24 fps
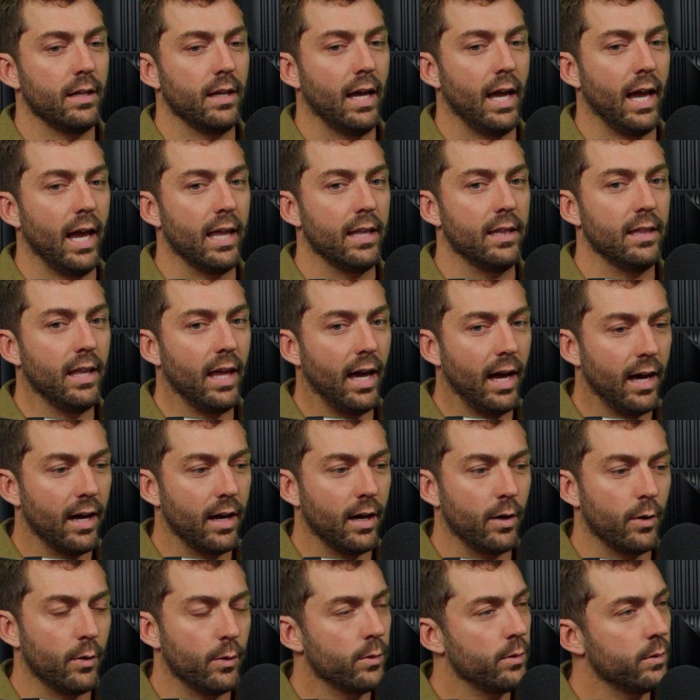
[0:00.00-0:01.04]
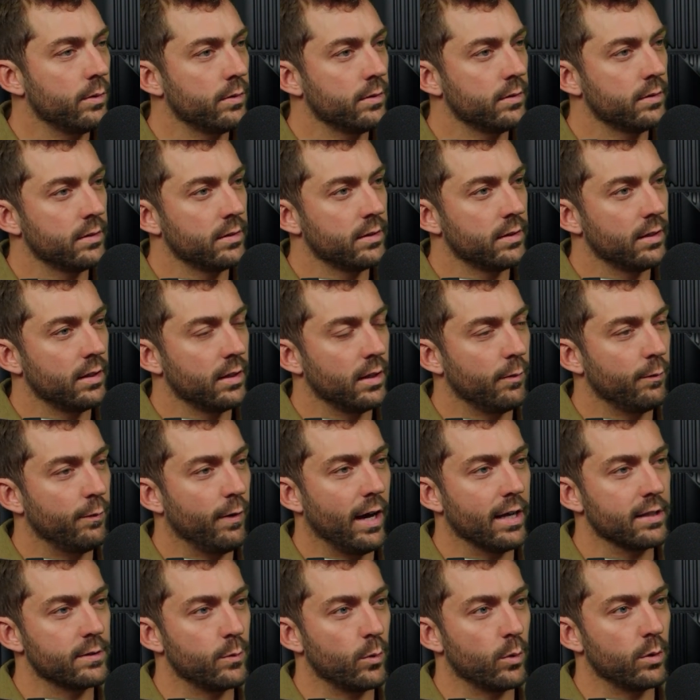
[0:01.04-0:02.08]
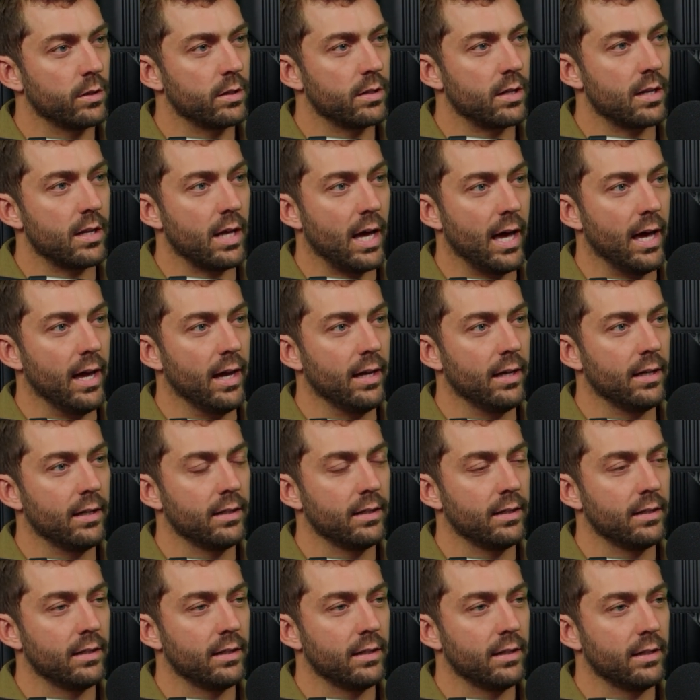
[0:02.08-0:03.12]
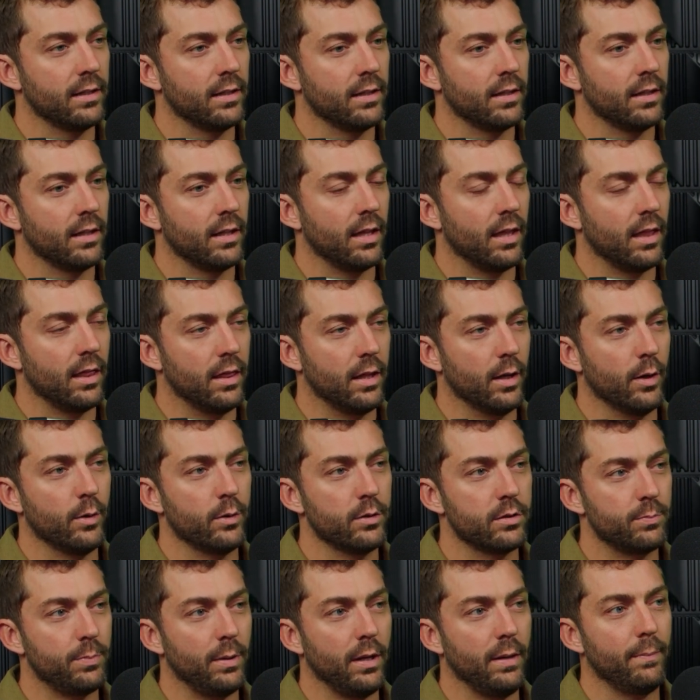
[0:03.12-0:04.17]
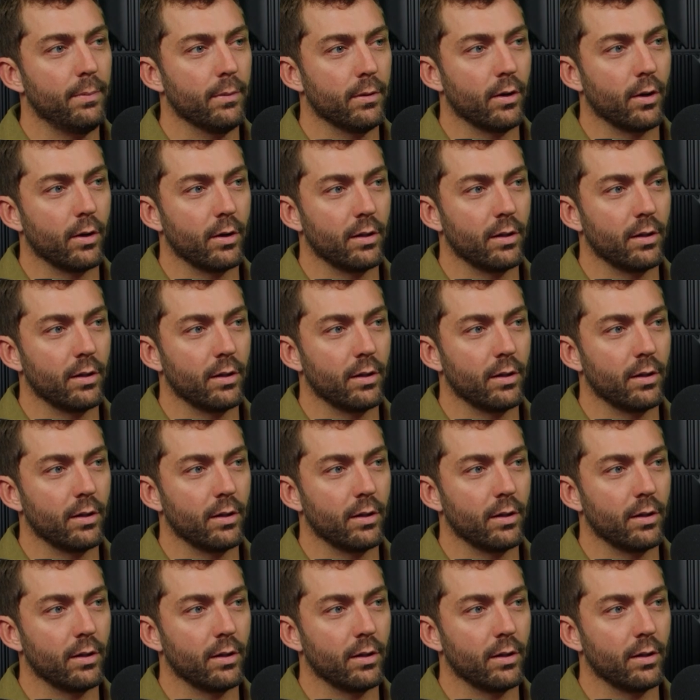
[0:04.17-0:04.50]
And now, fast forward to today, those people are